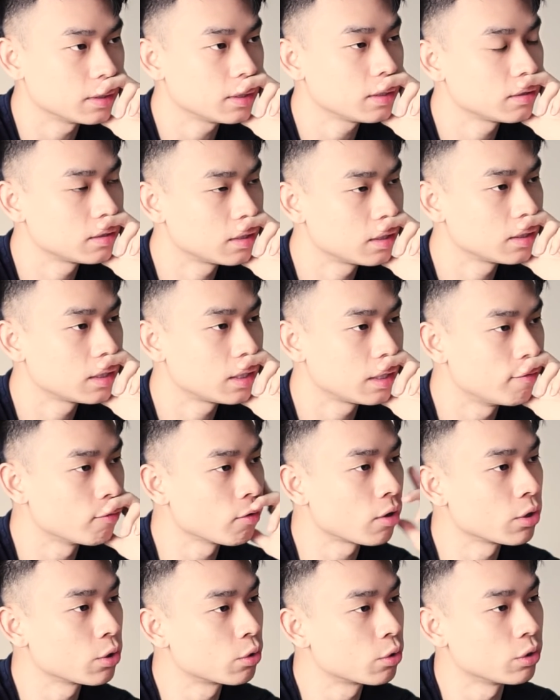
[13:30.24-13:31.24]
If
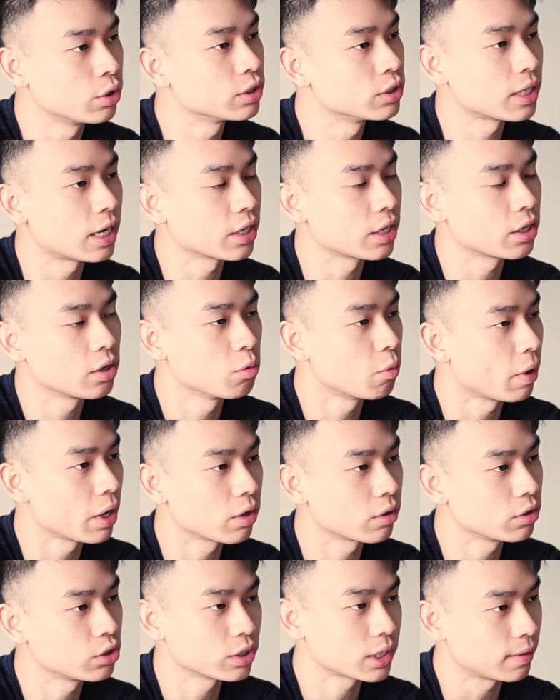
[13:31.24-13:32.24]
not, you could just argue, why
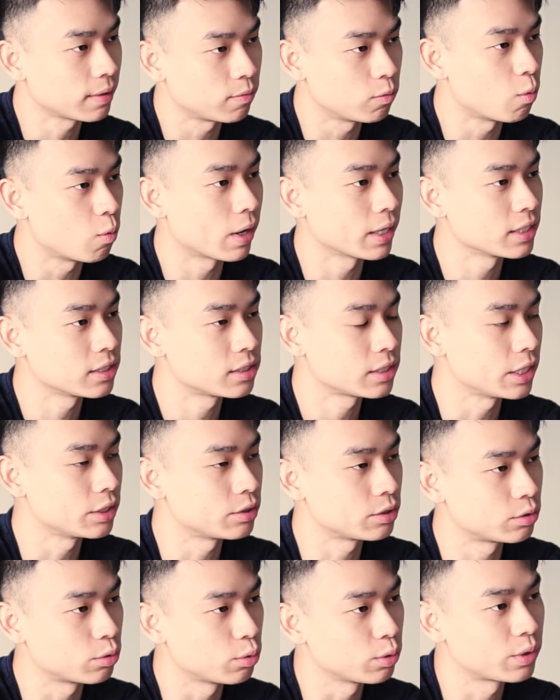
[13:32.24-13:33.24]
not just have one
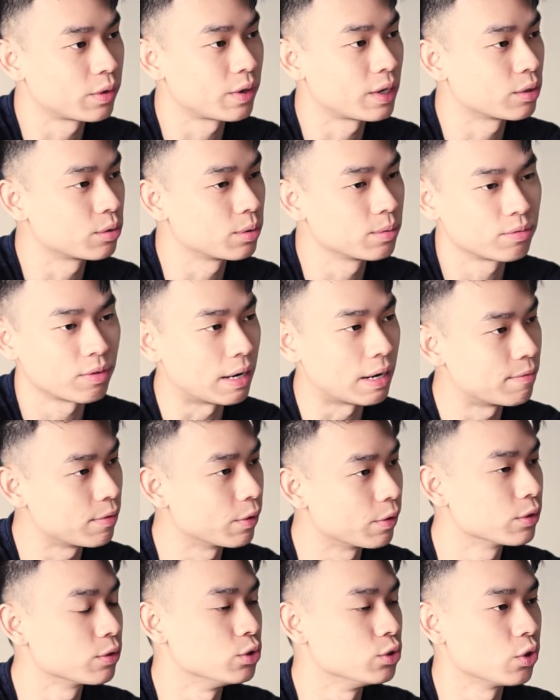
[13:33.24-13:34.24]
central Rotary group for
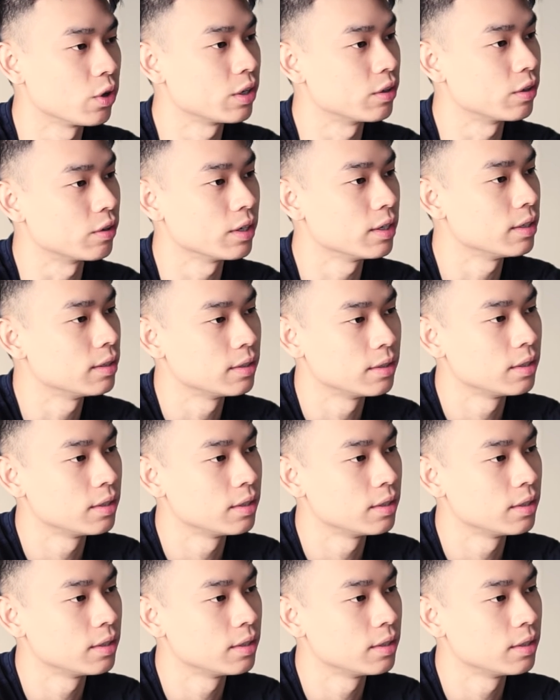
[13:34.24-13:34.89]
everyone to join, right?